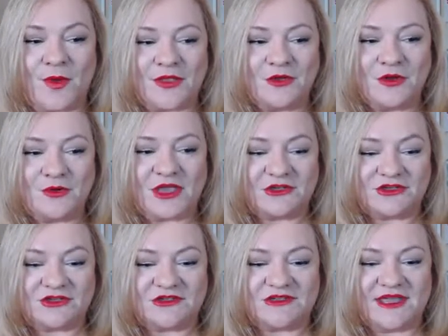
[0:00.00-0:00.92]
you look at
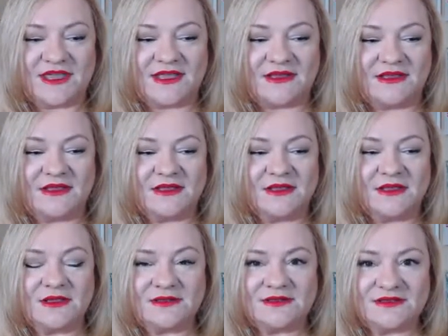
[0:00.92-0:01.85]
your skin,
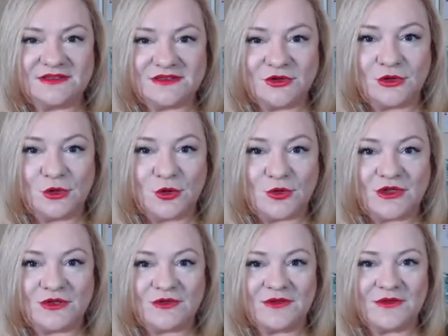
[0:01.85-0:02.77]

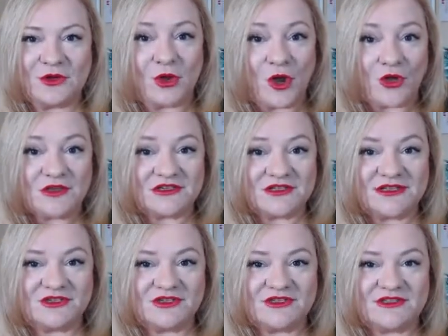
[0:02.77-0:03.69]
look closely
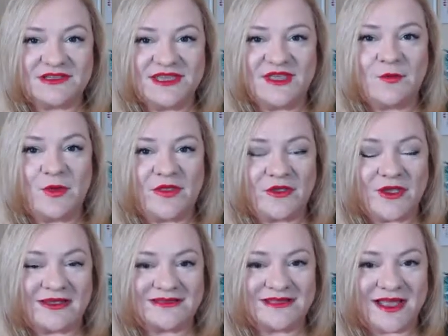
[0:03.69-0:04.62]
to see whether you
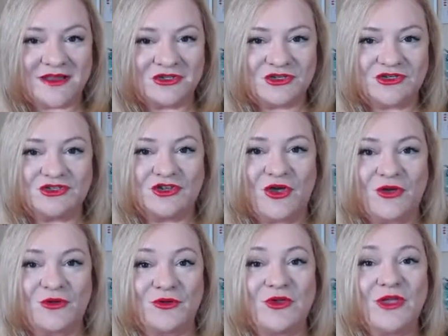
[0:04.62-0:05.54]
are starting to
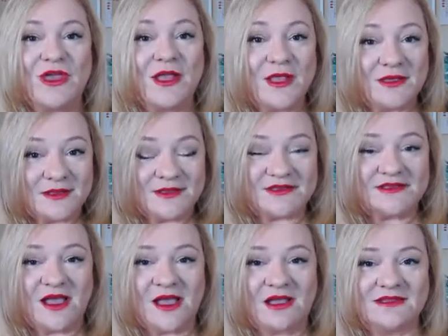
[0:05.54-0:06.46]
show the
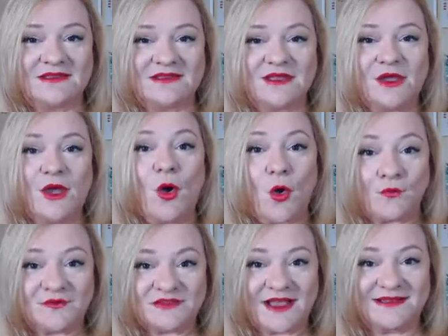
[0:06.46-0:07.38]
signs of
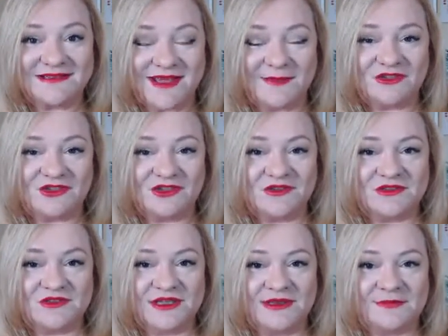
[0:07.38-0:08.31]
sun damage in your
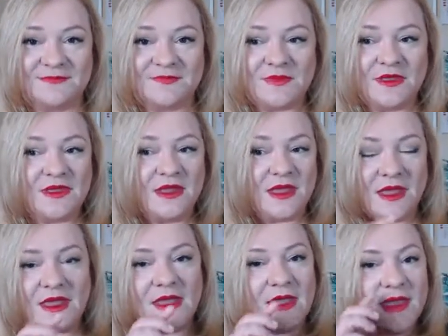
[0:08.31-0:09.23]
skin.
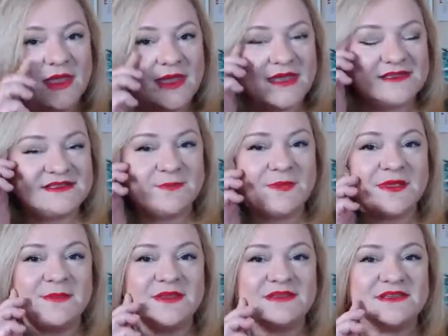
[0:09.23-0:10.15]
Is
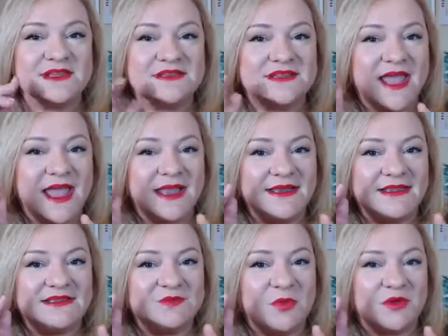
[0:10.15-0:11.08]
there any
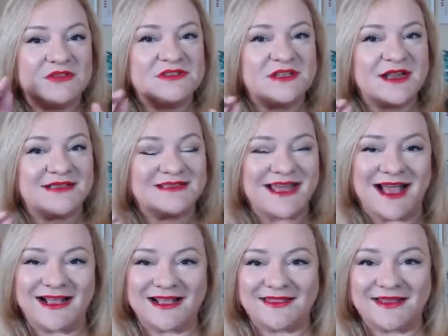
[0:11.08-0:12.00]
spots that are
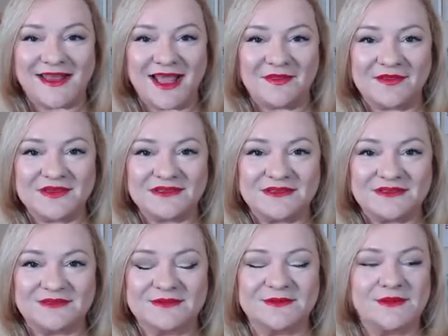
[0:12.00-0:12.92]
darker than
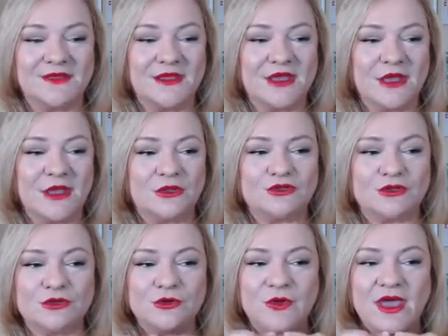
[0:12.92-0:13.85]
others? Do
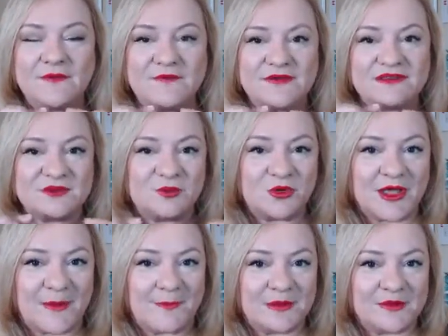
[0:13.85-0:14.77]
you have visible
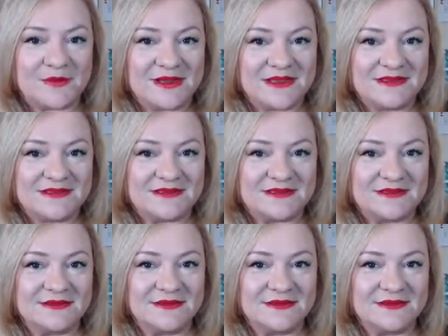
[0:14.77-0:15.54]
capillaries?